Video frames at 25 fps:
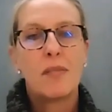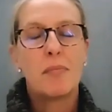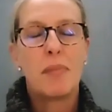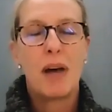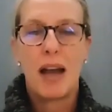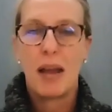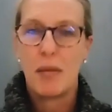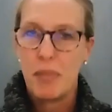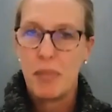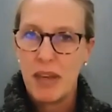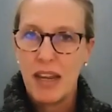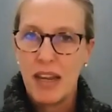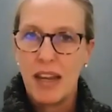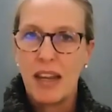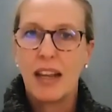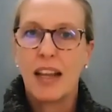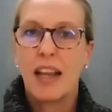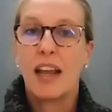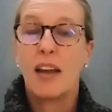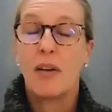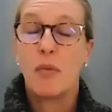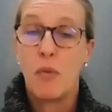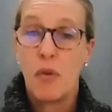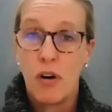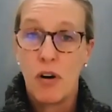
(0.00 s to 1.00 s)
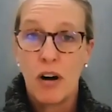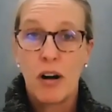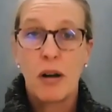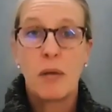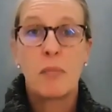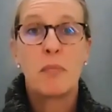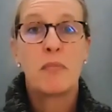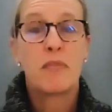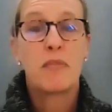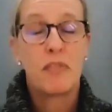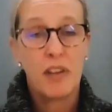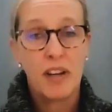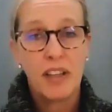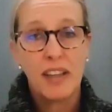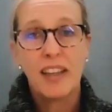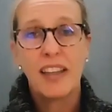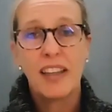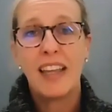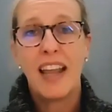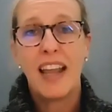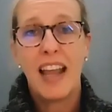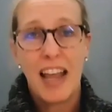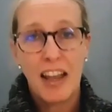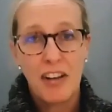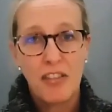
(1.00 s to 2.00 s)
By being a warm,
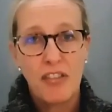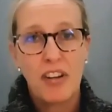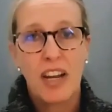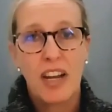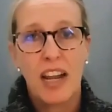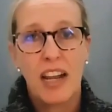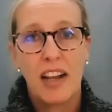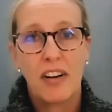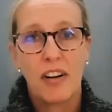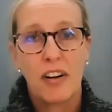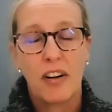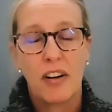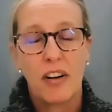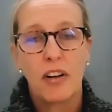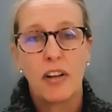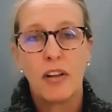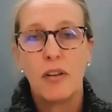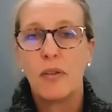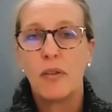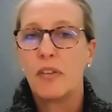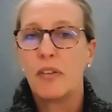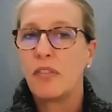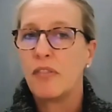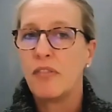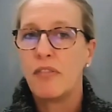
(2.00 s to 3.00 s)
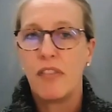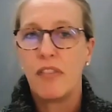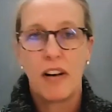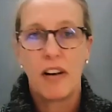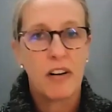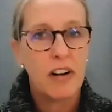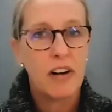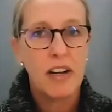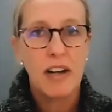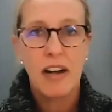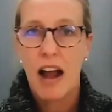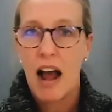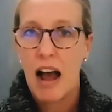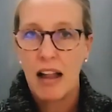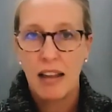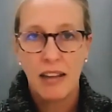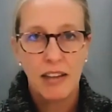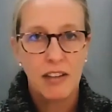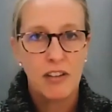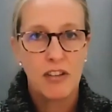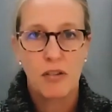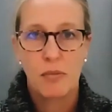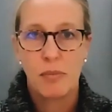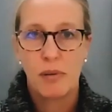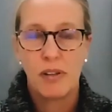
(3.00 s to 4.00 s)
friendly educator who is very
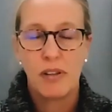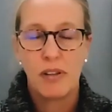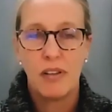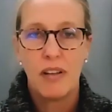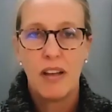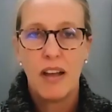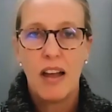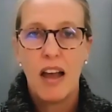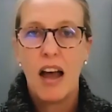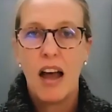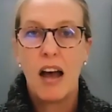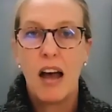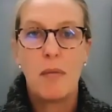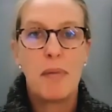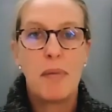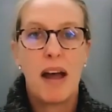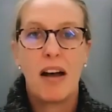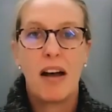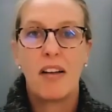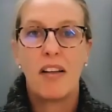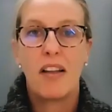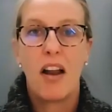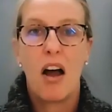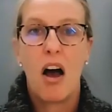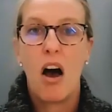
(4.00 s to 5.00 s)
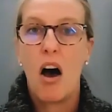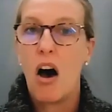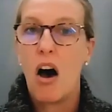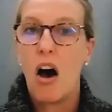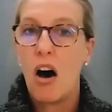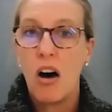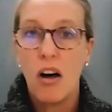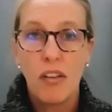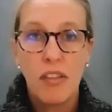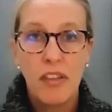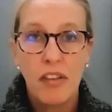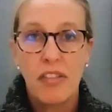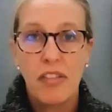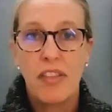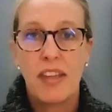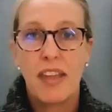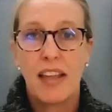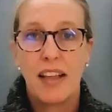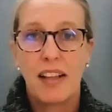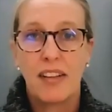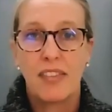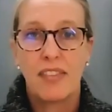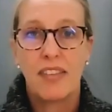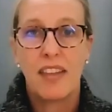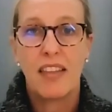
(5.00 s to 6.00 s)
knowledgeable about all the
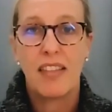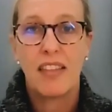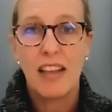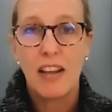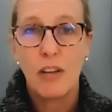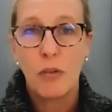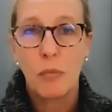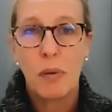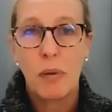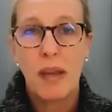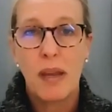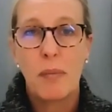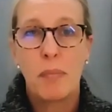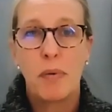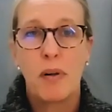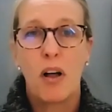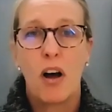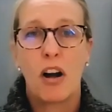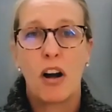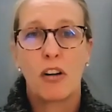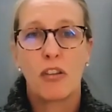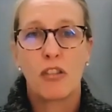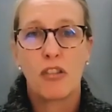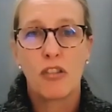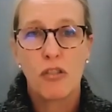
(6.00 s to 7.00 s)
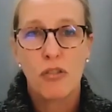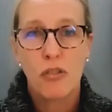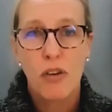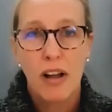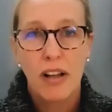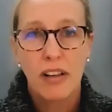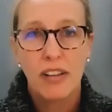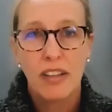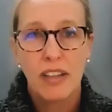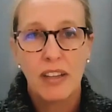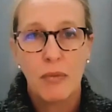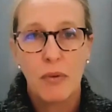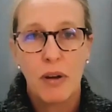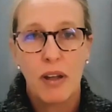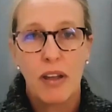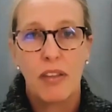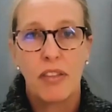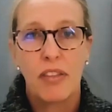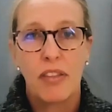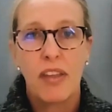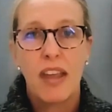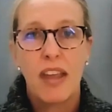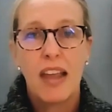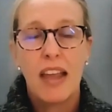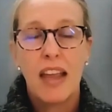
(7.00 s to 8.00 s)
things that these people are struggling
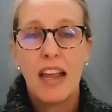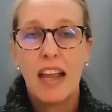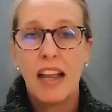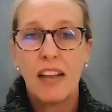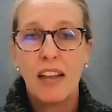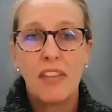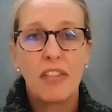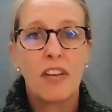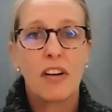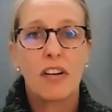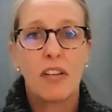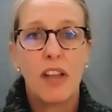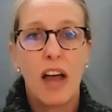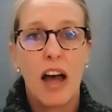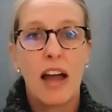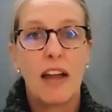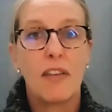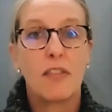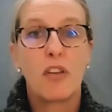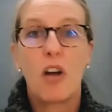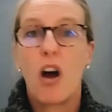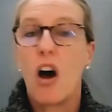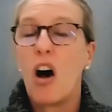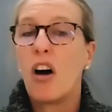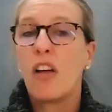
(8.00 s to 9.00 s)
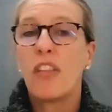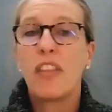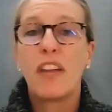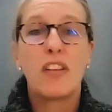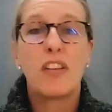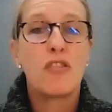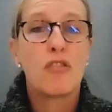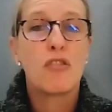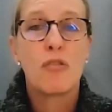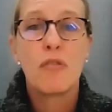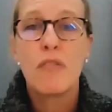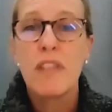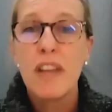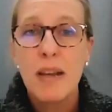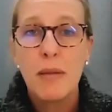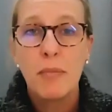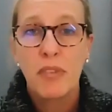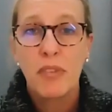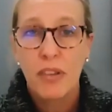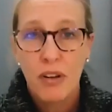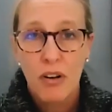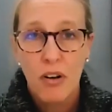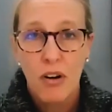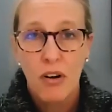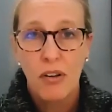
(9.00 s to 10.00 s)
with in their lives, all the
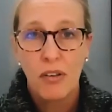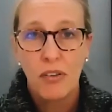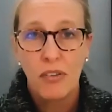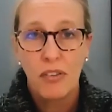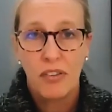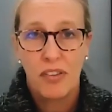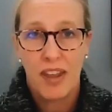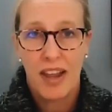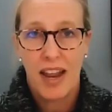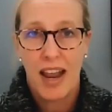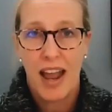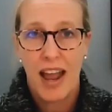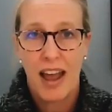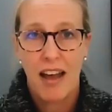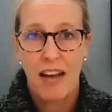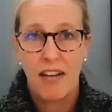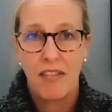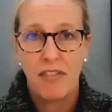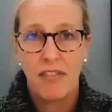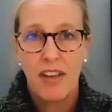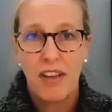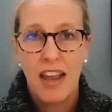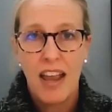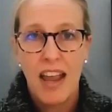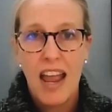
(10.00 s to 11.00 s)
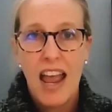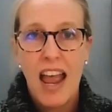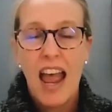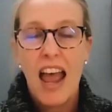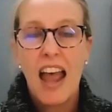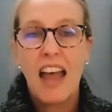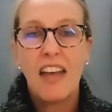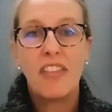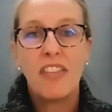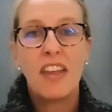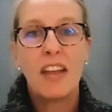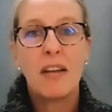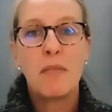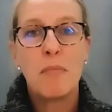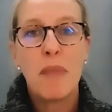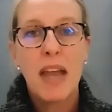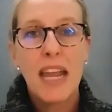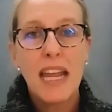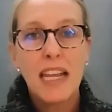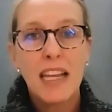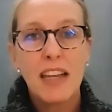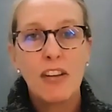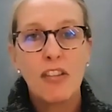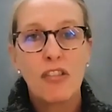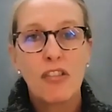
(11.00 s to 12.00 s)
dreams and goals they have, and then
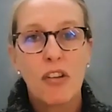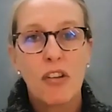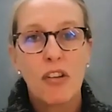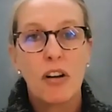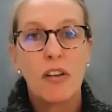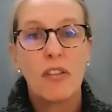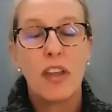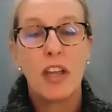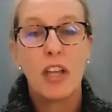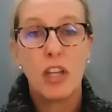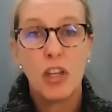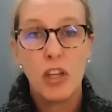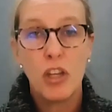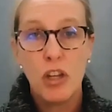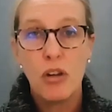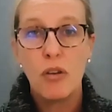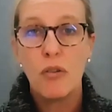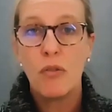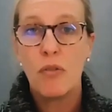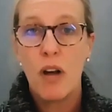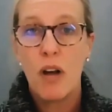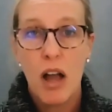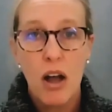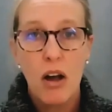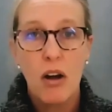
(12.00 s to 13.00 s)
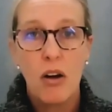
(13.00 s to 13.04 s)
making sure that you